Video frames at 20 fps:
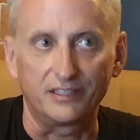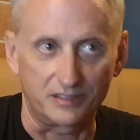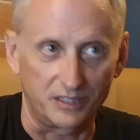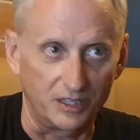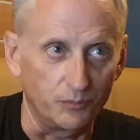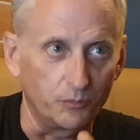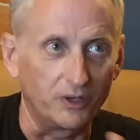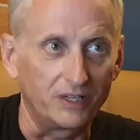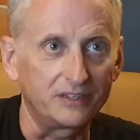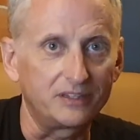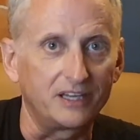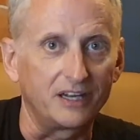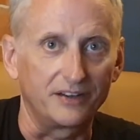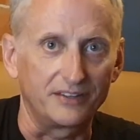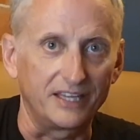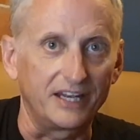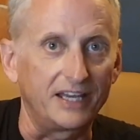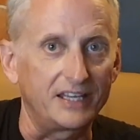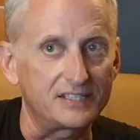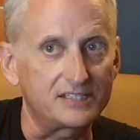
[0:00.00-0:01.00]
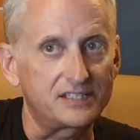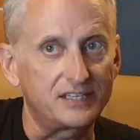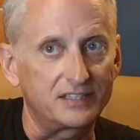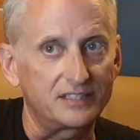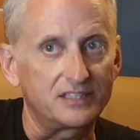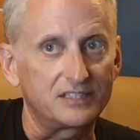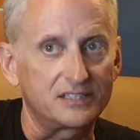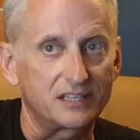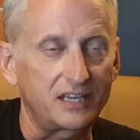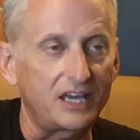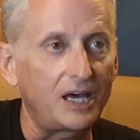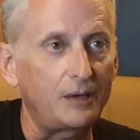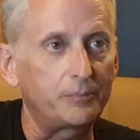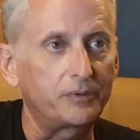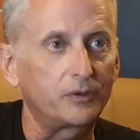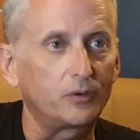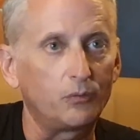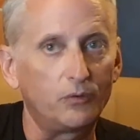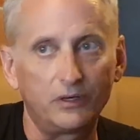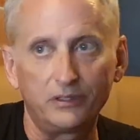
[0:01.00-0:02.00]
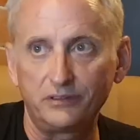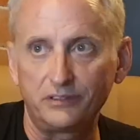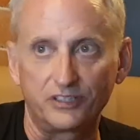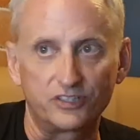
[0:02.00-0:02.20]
It went there, and then I sent it to Capital One,